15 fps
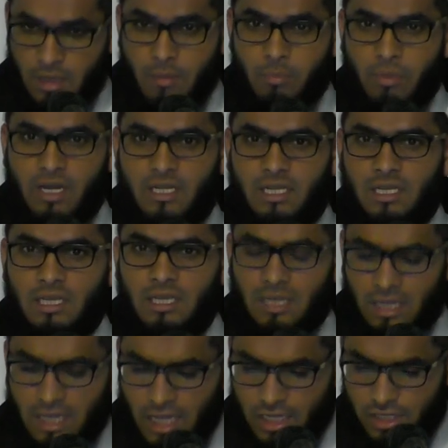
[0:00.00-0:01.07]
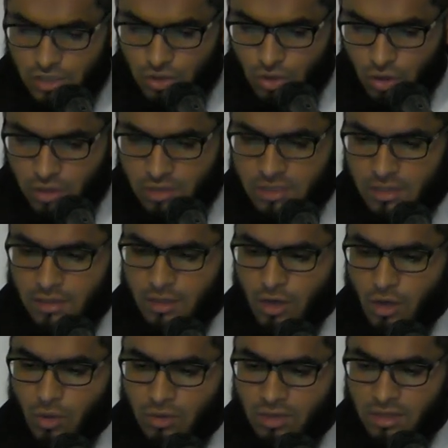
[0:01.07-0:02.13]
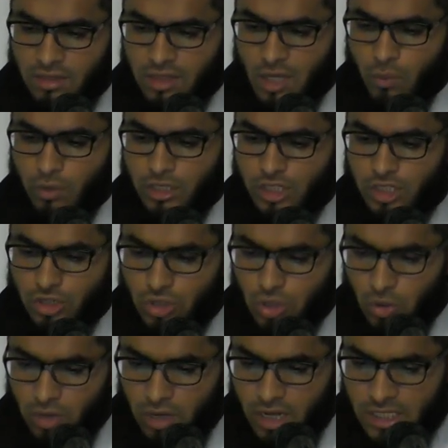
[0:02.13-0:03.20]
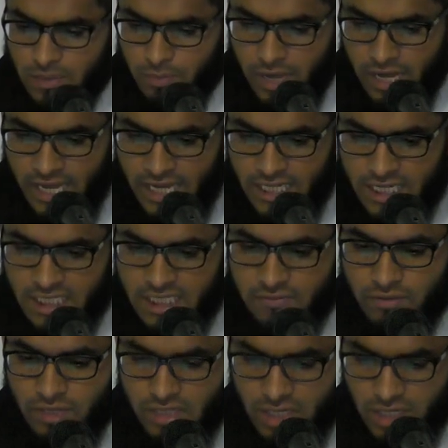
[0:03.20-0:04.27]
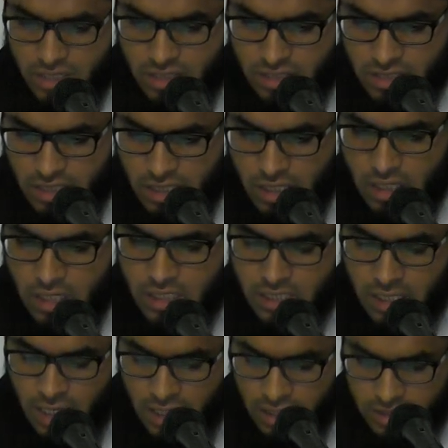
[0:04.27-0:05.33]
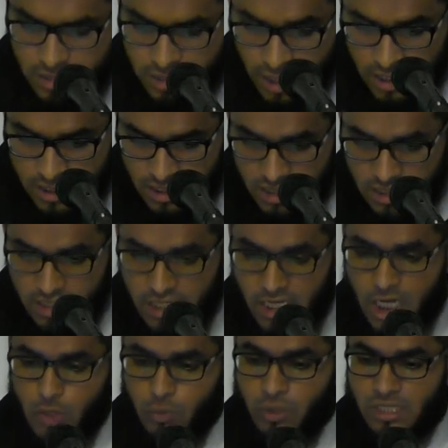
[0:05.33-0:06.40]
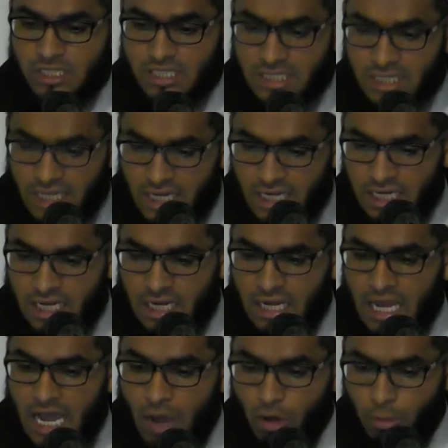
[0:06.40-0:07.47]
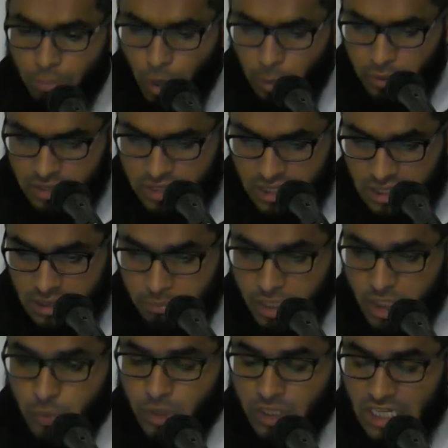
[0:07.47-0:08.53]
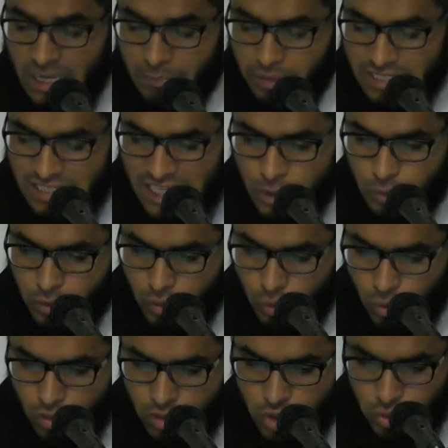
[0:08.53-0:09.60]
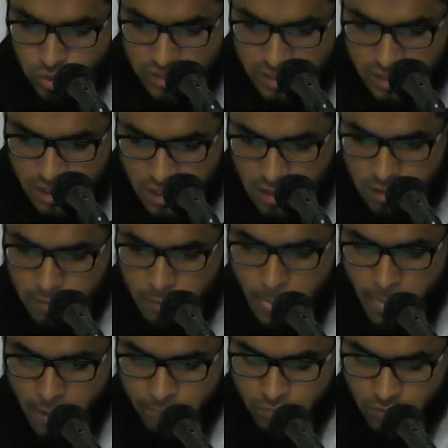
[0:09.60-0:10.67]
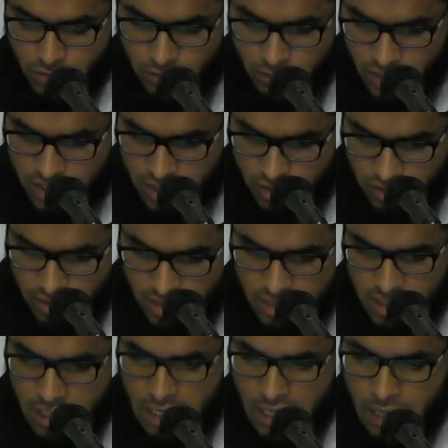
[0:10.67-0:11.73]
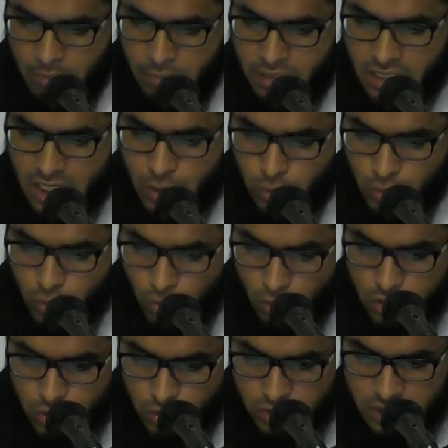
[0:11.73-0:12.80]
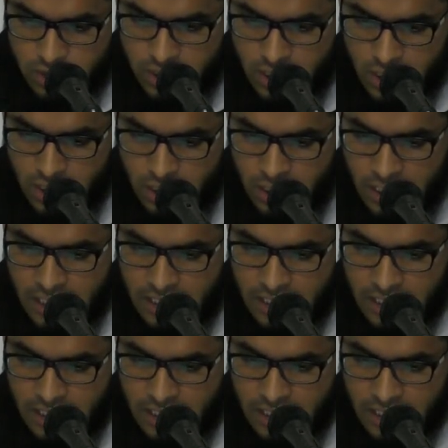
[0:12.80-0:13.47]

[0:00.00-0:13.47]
Money is not the only thing which is stolen us by addictive disease. Certainly, it will steal our property, but it will also steal, listen to this, but it will also steal